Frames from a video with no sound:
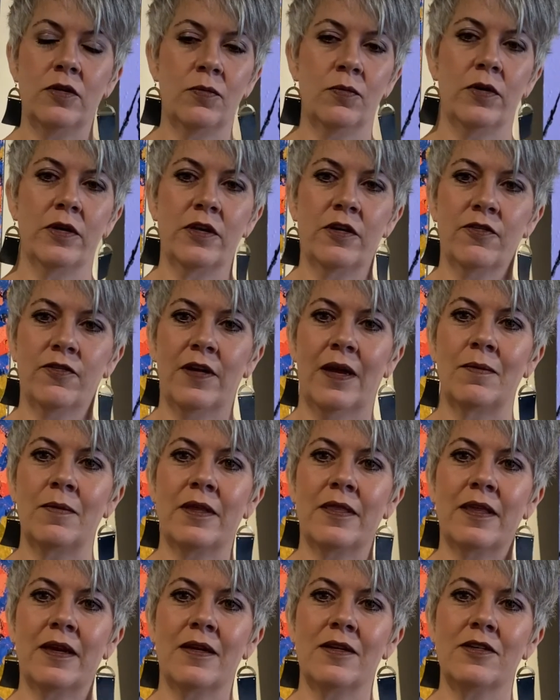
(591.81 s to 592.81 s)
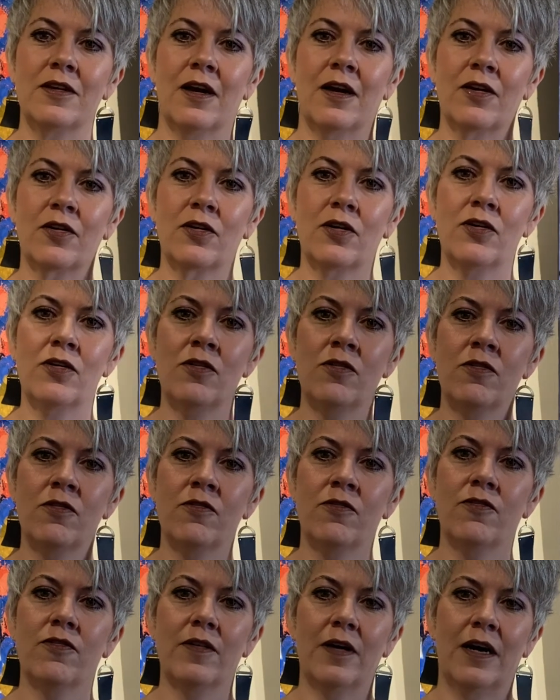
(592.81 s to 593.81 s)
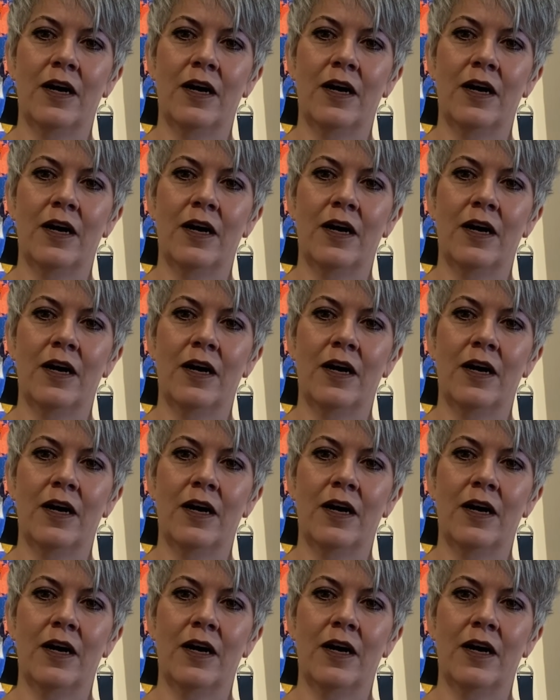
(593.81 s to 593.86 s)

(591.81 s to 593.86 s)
bring your family there to Otter Cove.